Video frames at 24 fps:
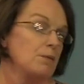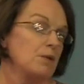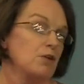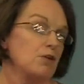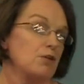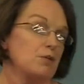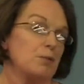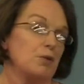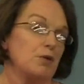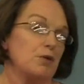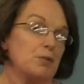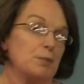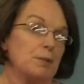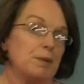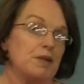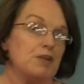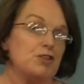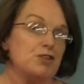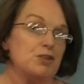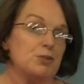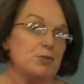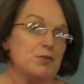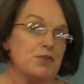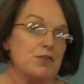My older brother
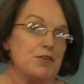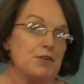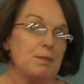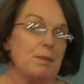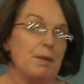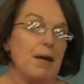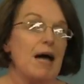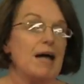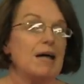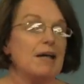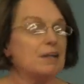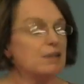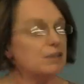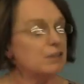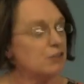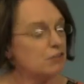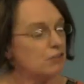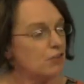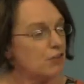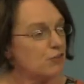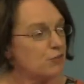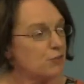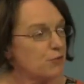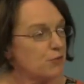P J was in the panel,
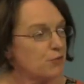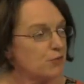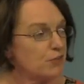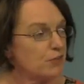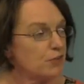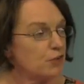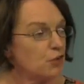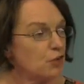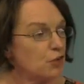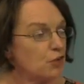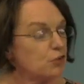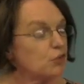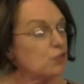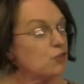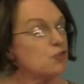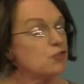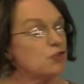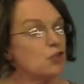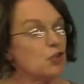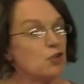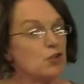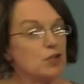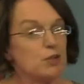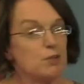the rest of us were in the audience.
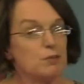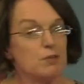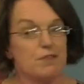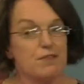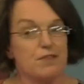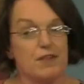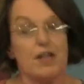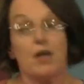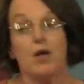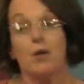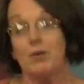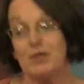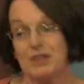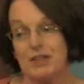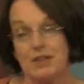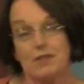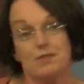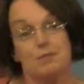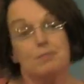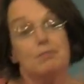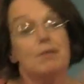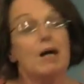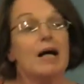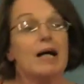Tony was there with
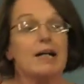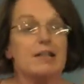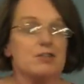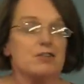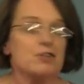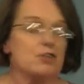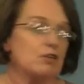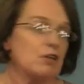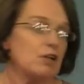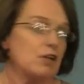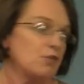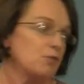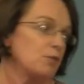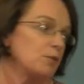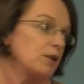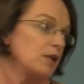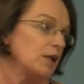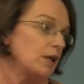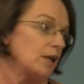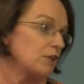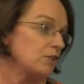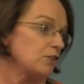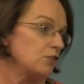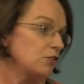his minder, as we
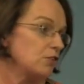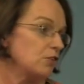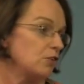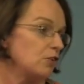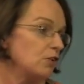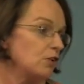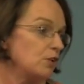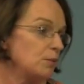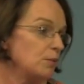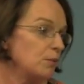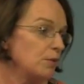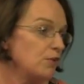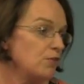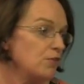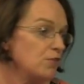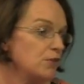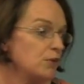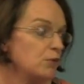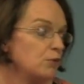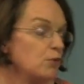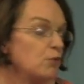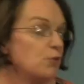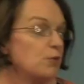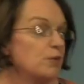liked to call the
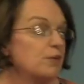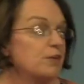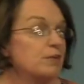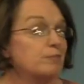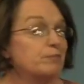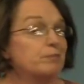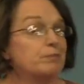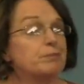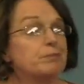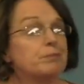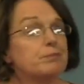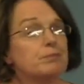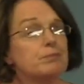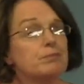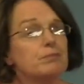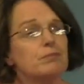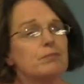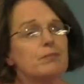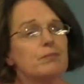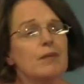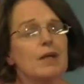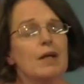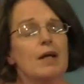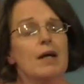person who was with him.
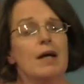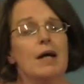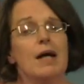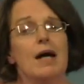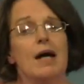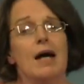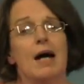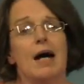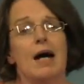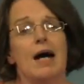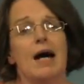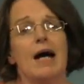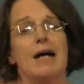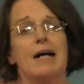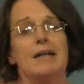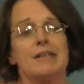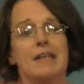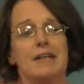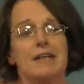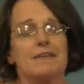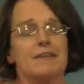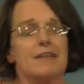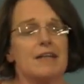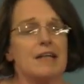
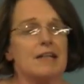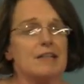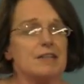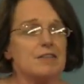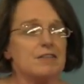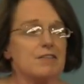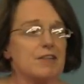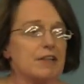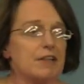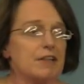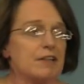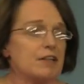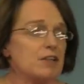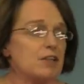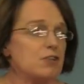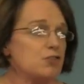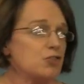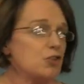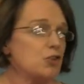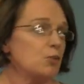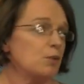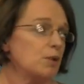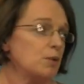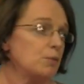And at the end of Late
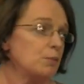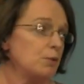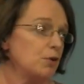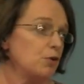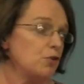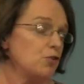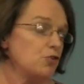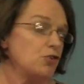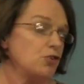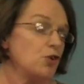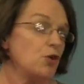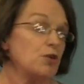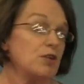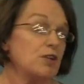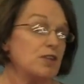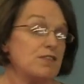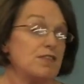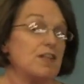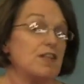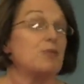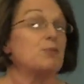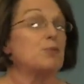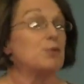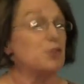Late Show, we approached Tony
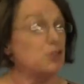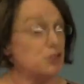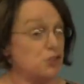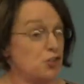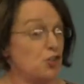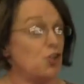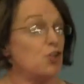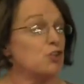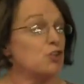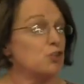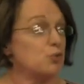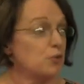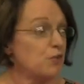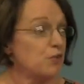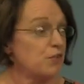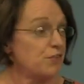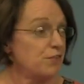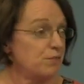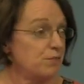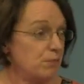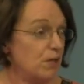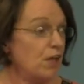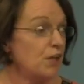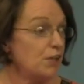and said, "Will you talk to
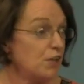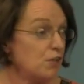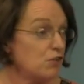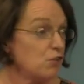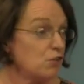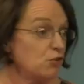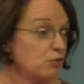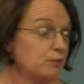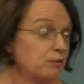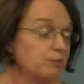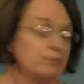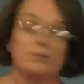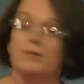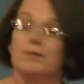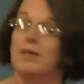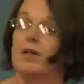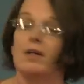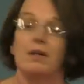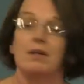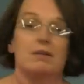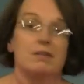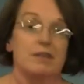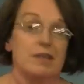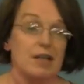us on our own?"
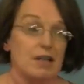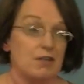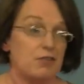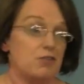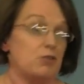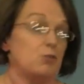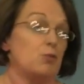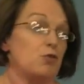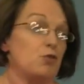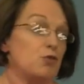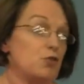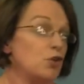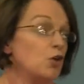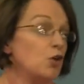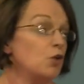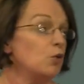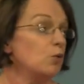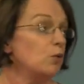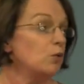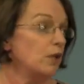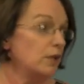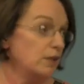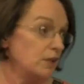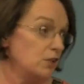The answer was
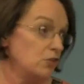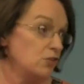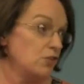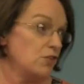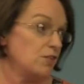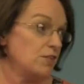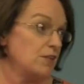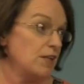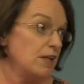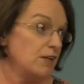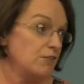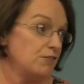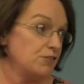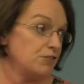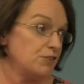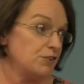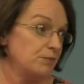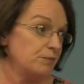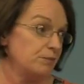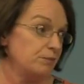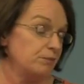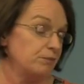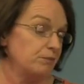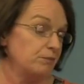no, and he just left.